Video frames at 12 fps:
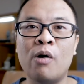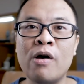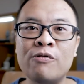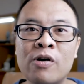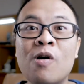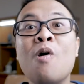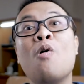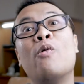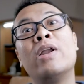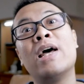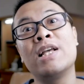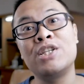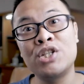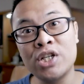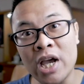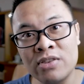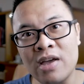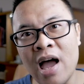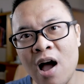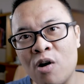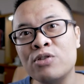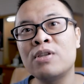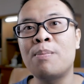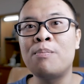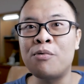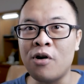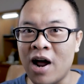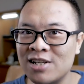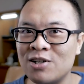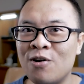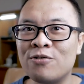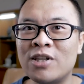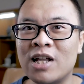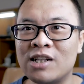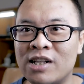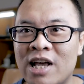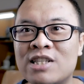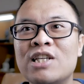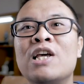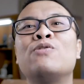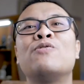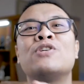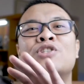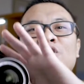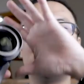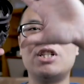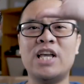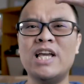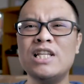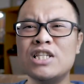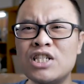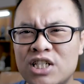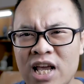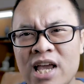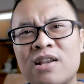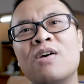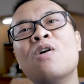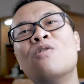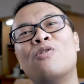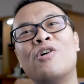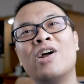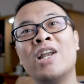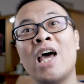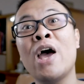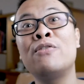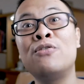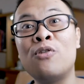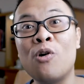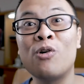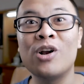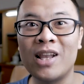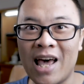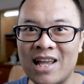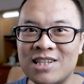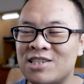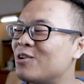However, when I checked out the price of that lens, it was just insane for an f4 lens.